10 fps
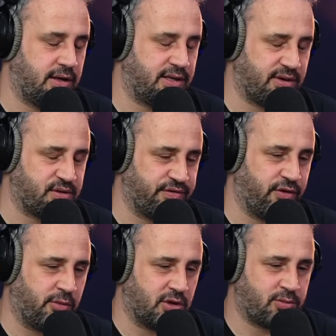director of
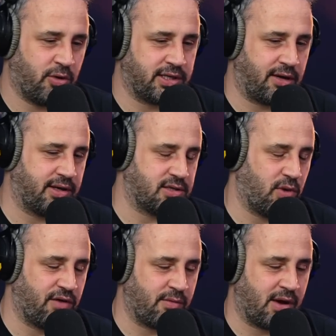football, sporting director,
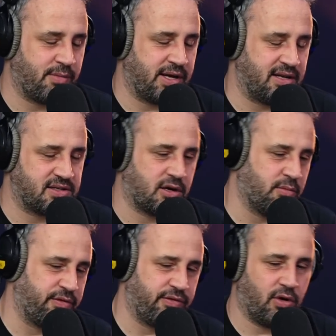whatever it might be, needs to come
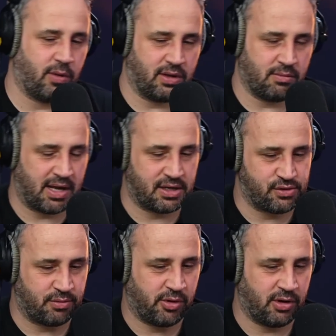before we do
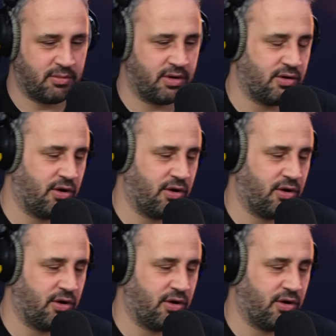manager appointment,